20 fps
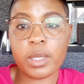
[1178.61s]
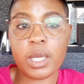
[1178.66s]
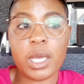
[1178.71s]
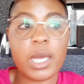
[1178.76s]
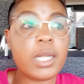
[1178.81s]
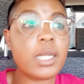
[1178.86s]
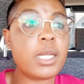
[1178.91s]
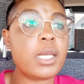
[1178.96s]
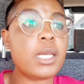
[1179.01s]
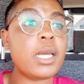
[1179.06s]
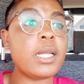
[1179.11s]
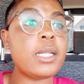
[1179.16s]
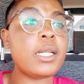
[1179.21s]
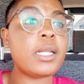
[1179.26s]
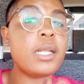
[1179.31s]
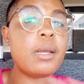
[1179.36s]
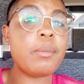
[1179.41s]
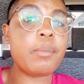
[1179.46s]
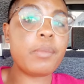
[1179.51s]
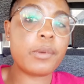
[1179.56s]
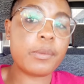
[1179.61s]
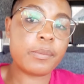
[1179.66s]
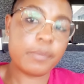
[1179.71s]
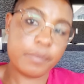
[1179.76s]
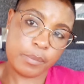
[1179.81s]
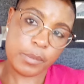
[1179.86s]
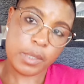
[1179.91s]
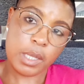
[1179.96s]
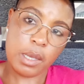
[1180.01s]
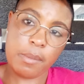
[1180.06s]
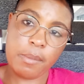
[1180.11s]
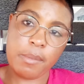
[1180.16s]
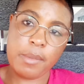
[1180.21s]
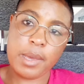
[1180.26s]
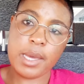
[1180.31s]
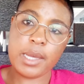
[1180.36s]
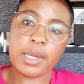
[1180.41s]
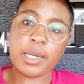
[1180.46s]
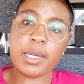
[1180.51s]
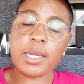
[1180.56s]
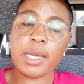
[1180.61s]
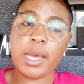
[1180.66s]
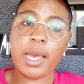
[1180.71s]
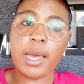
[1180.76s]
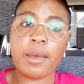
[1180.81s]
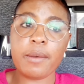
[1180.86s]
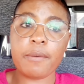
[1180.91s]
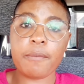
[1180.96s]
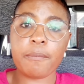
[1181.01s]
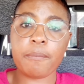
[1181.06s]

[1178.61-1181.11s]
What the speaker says: And he ended up marrying her.